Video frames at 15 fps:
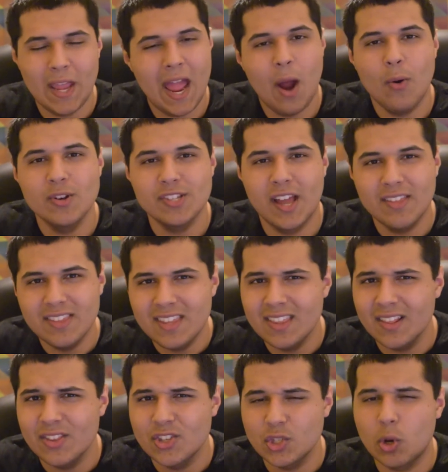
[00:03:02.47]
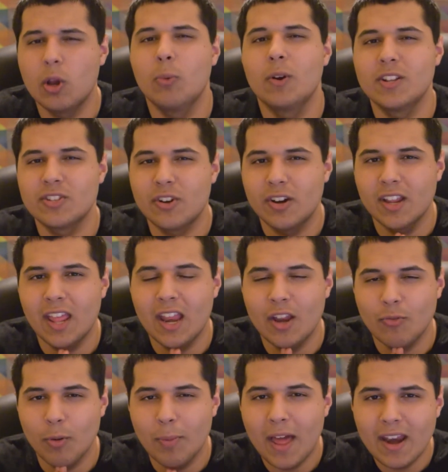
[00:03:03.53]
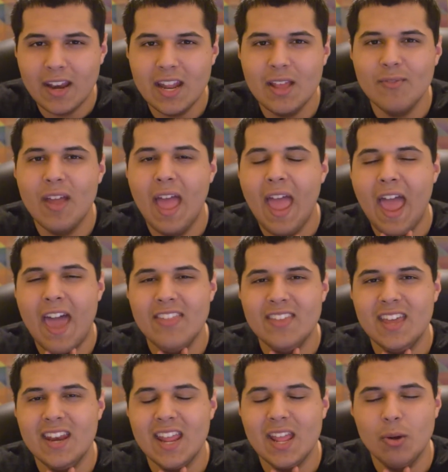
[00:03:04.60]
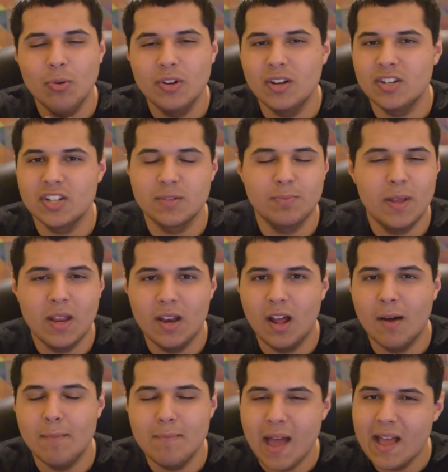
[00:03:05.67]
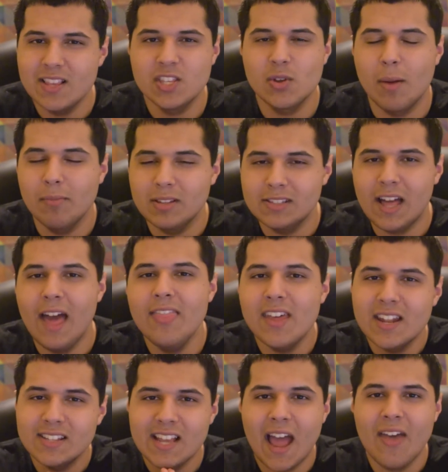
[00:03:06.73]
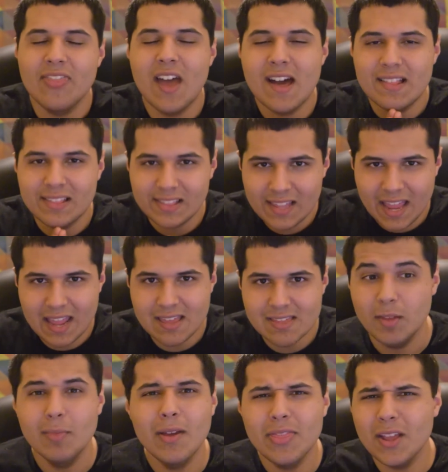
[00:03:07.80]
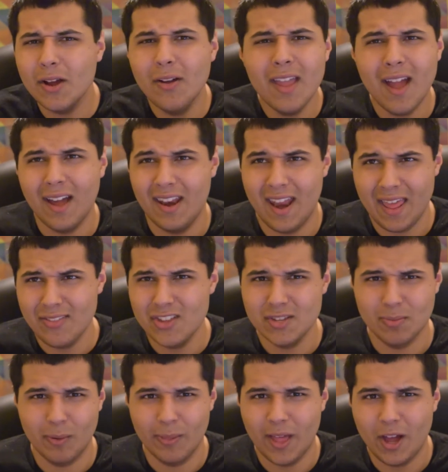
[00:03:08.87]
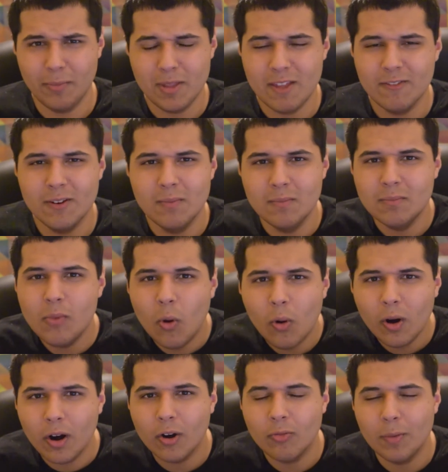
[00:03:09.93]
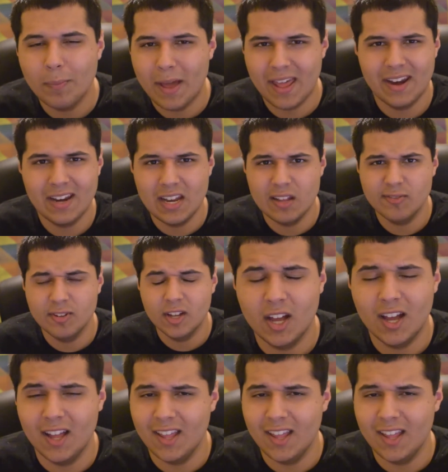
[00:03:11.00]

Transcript: hours, I think that the story would have started getting repetitive, and then it would have just been a mess. So I'm glad that it's at that length. You might think, oh yeah, an endless mode, that would be even more repetitive. It